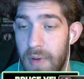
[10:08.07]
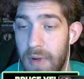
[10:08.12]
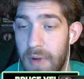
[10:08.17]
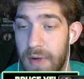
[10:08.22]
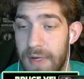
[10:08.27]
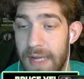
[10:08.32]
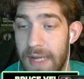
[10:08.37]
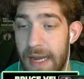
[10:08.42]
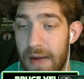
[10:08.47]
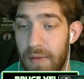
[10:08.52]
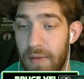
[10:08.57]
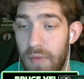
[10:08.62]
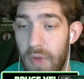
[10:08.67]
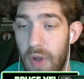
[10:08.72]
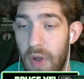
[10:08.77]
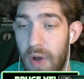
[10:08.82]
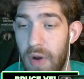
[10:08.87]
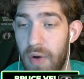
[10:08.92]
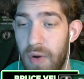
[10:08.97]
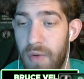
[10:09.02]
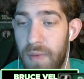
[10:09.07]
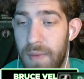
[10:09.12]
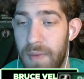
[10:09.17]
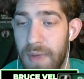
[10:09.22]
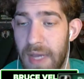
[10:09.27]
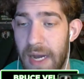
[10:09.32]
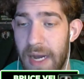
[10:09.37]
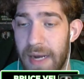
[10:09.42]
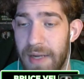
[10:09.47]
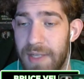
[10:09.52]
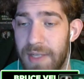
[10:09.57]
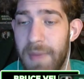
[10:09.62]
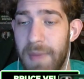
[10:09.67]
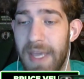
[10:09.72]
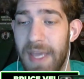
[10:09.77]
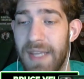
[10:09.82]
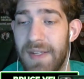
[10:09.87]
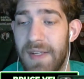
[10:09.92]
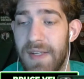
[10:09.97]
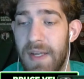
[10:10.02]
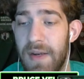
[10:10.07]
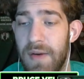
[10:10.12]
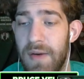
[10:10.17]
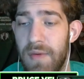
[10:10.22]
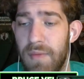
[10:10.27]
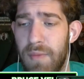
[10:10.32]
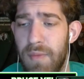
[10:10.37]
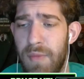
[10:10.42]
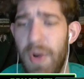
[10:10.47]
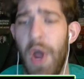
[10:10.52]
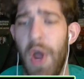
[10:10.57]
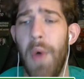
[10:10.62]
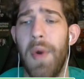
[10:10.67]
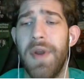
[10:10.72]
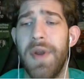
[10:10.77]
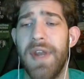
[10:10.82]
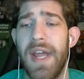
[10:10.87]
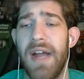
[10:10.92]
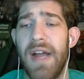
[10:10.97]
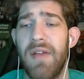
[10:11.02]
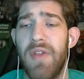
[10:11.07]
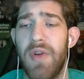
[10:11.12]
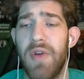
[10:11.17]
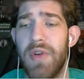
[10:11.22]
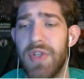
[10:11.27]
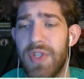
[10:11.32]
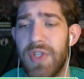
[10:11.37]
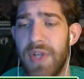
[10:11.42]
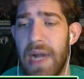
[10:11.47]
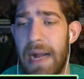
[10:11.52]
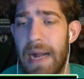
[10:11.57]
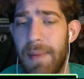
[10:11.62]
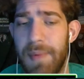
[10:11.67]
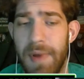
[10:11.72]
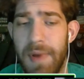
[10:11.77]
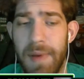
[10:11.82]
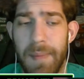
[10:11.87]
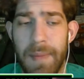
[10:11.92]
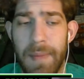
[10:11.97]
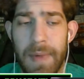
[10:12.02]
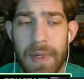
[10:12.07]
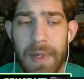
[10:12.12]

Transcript: Down low, Giannis makes it. No one down low to stop him.